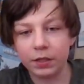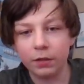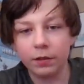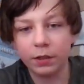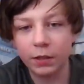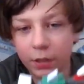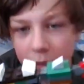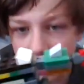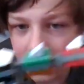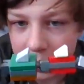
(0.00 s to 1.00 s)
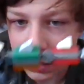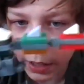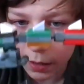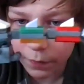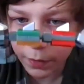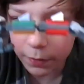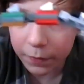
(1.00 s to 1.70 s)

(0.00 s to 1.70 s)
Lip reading: so this is just the side view of